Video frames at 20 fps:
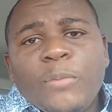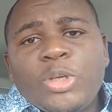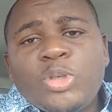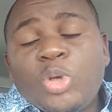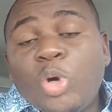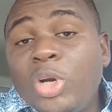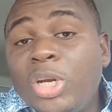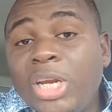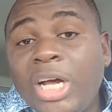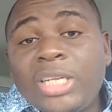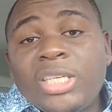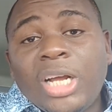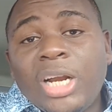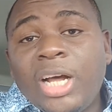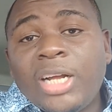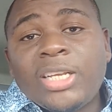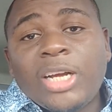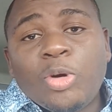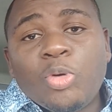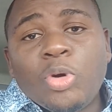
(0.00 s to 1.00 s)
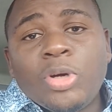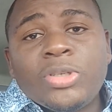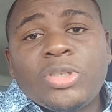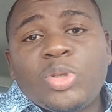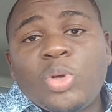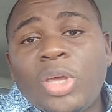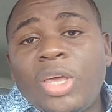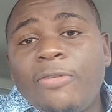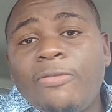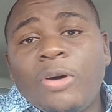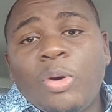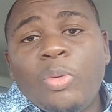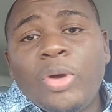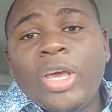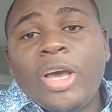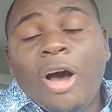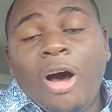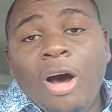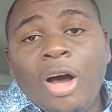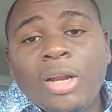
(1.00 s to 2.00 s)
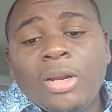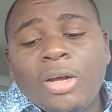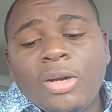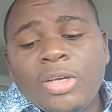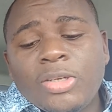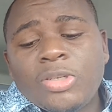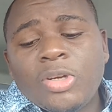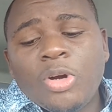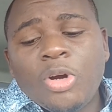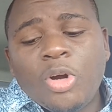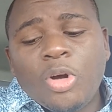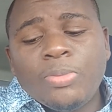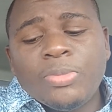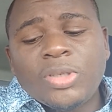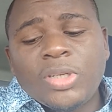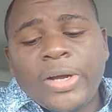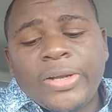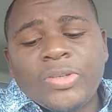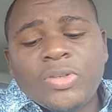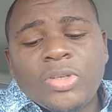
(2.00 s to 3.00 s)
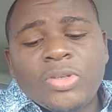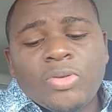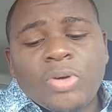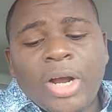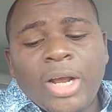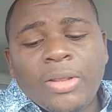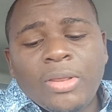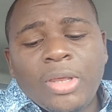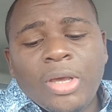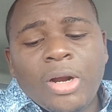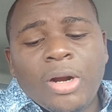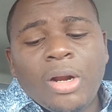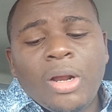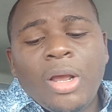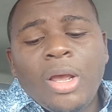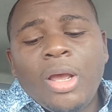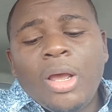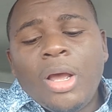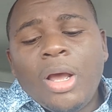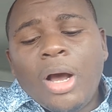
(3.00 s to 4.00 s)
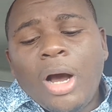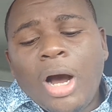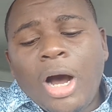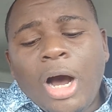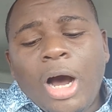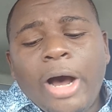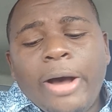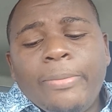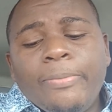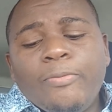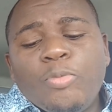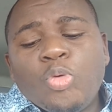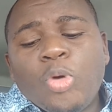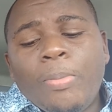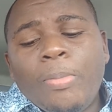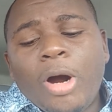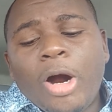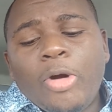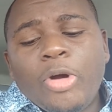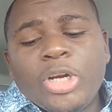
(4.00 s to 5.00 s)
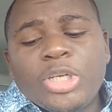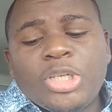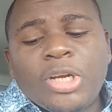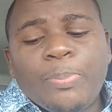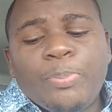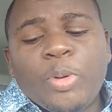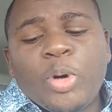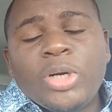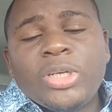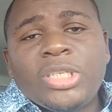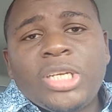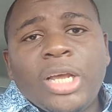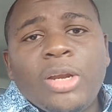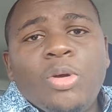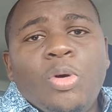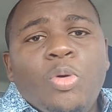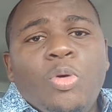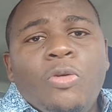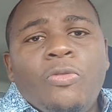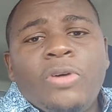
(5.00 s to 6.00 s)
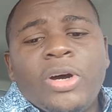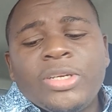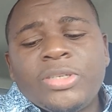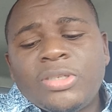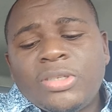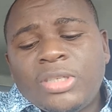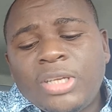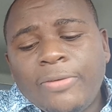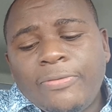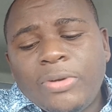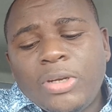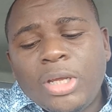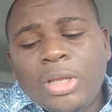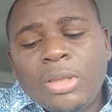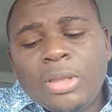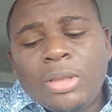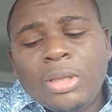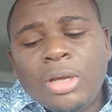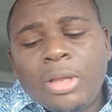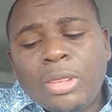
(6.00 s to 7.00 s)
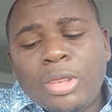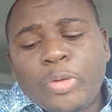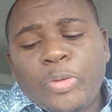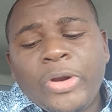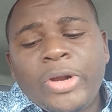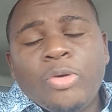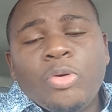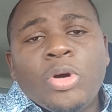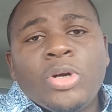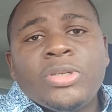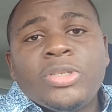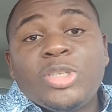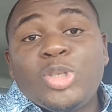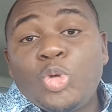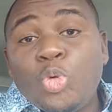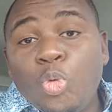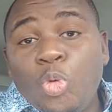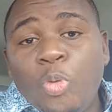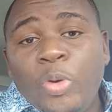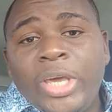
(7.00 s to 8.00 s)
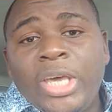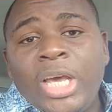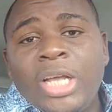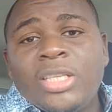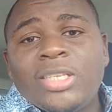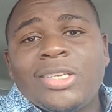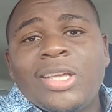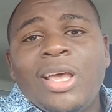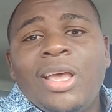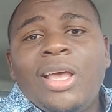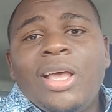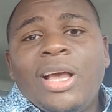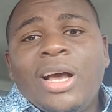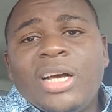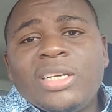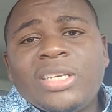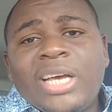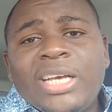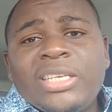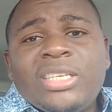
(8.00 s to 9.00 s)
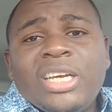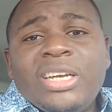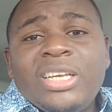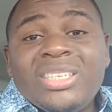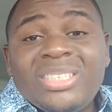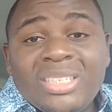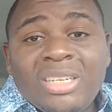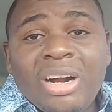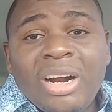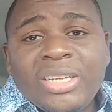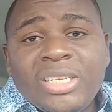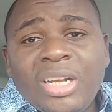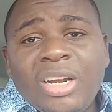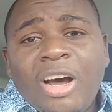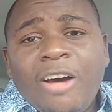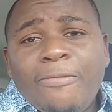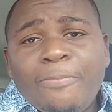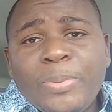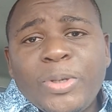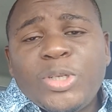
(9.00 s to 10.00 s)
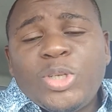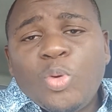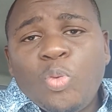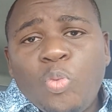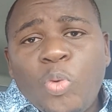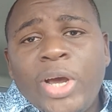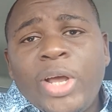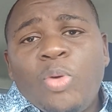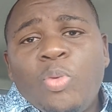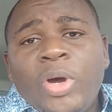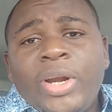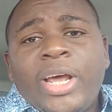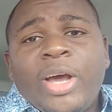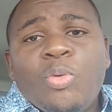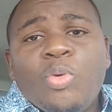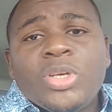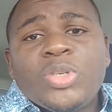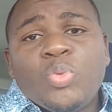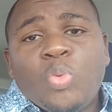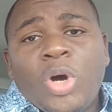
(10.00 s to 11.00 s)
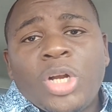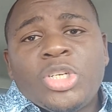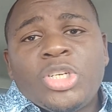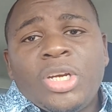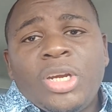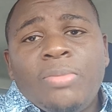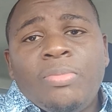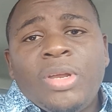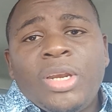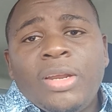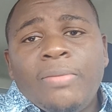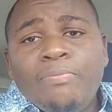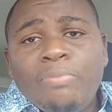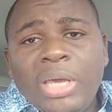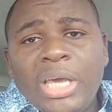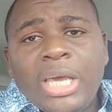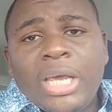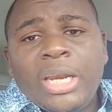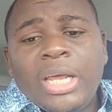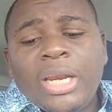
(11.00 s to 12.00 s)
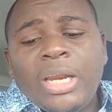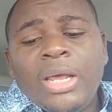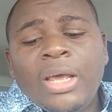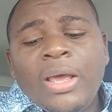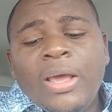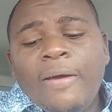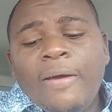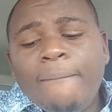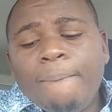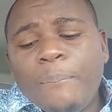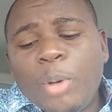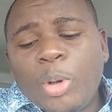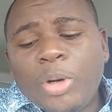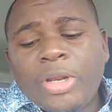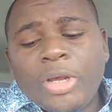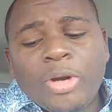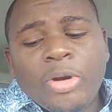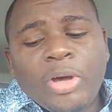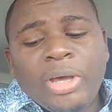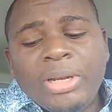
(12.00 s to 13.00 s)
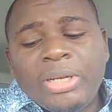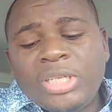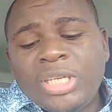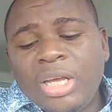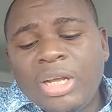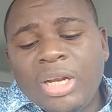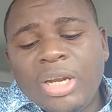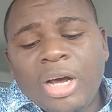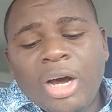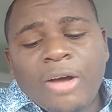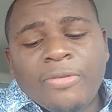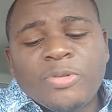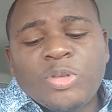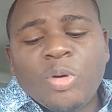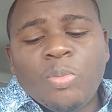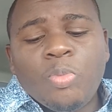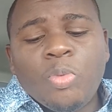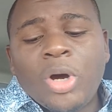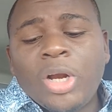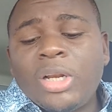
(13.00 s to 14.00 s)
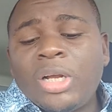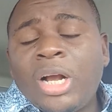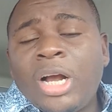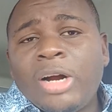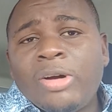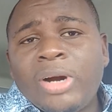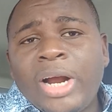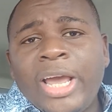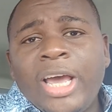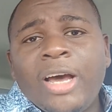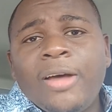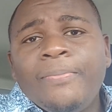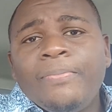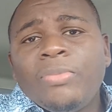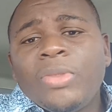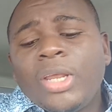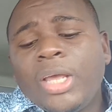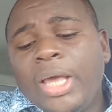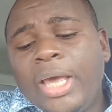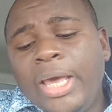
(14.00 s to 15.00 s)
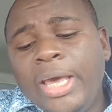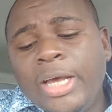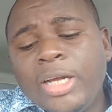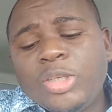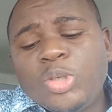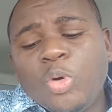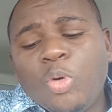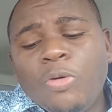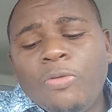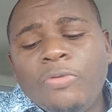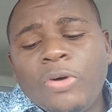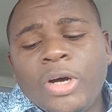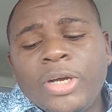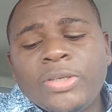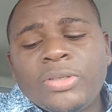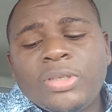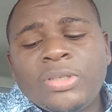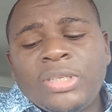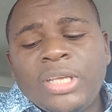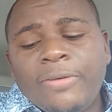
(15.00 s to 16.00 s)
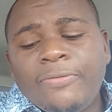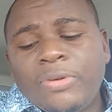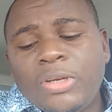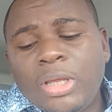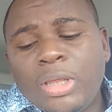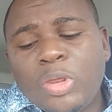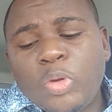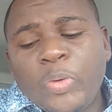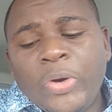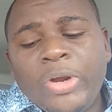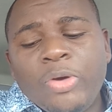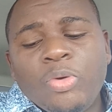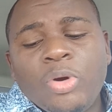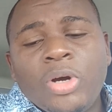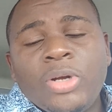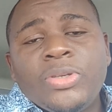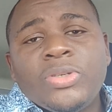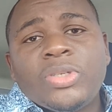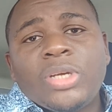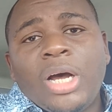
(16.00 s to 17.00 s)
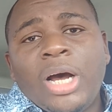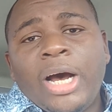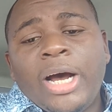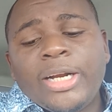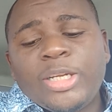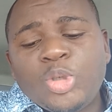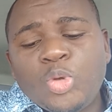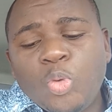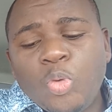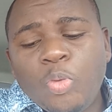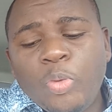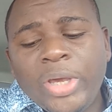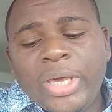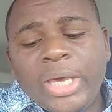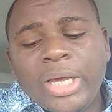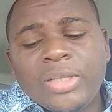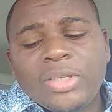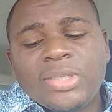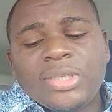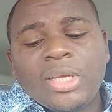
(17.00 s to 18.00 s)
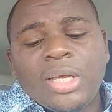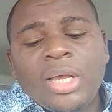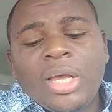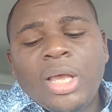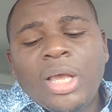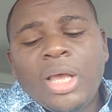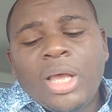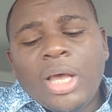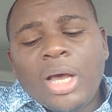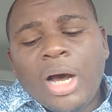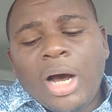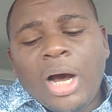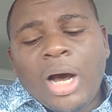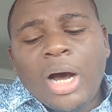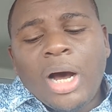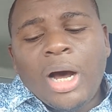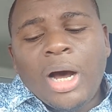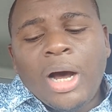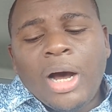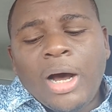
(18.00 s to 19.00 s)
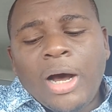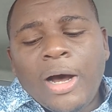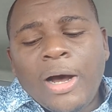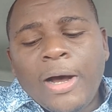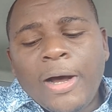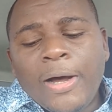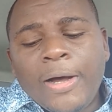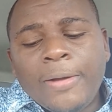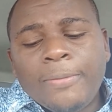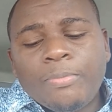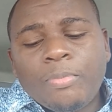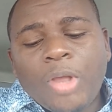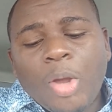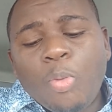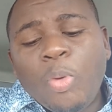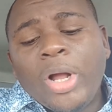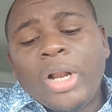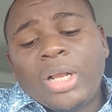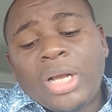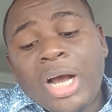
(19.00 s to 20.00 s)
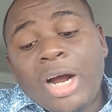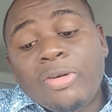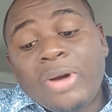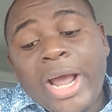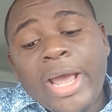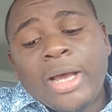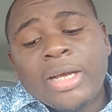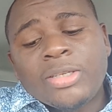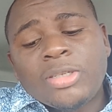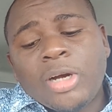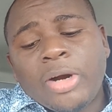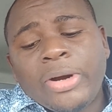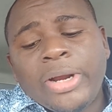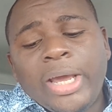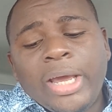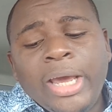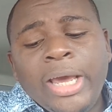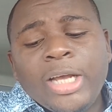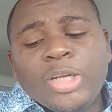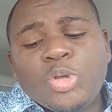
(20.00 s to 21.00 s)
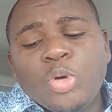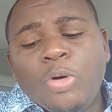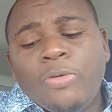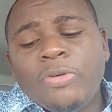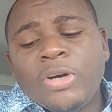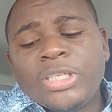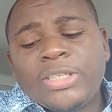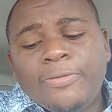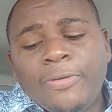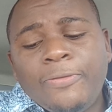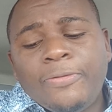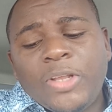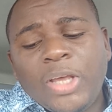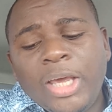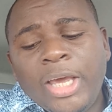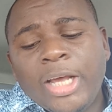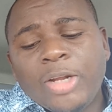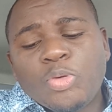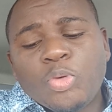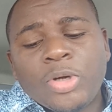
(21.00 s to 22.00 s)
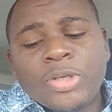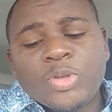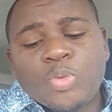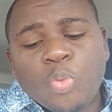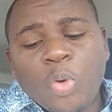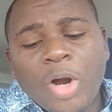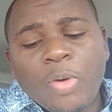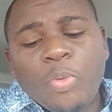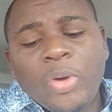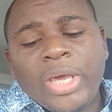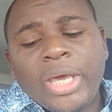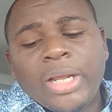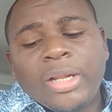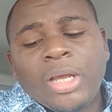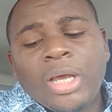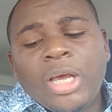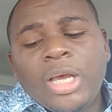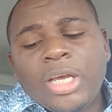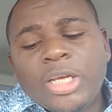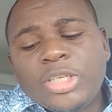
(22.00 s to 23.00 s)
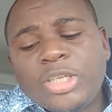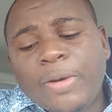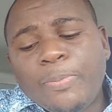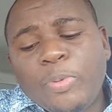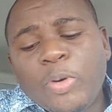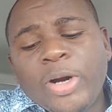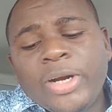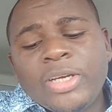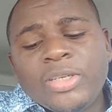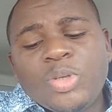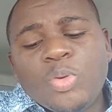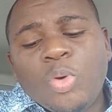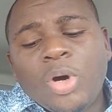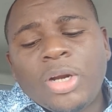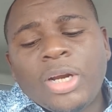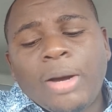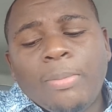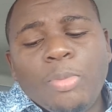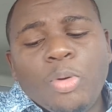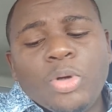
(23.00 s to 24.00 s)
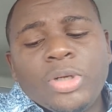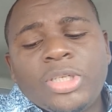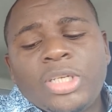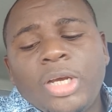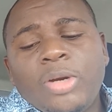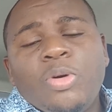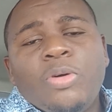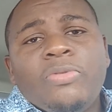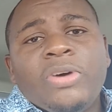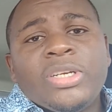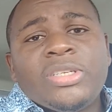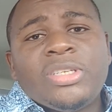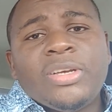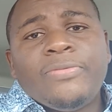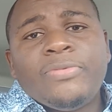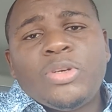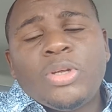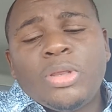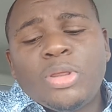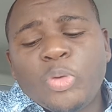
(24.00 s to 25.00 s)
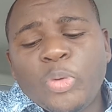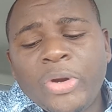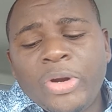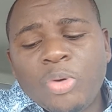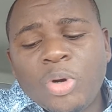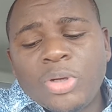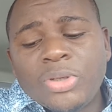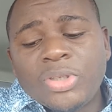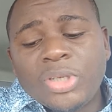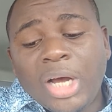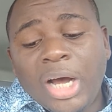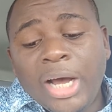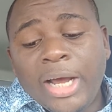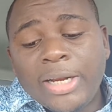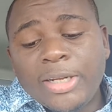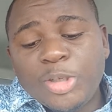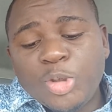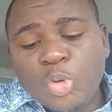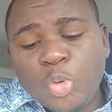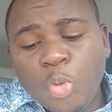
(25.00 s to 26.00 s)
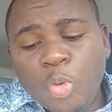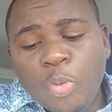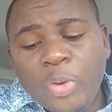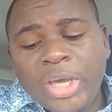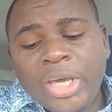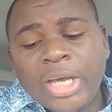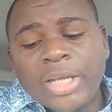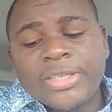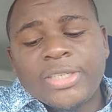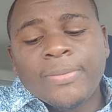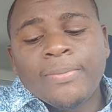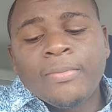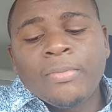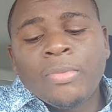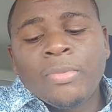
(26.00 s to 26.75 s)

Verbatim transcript: So not a lot of runs to give away under the circumstances right there. Um, Romario Shepherd, 10 overs, 73 runs, two wickets. As I said, he started off pretty well when I was watching him in the beginning, but you know, it tailed off somewhat. Cariah, 8 overs, 73 runs, uh, two wickets. Uh, well, Cariah, sorry, 8 overs, 58 runs, 1 wicket. Separate is the one that bowled 10 overs, 73 runs, and 2 wickets.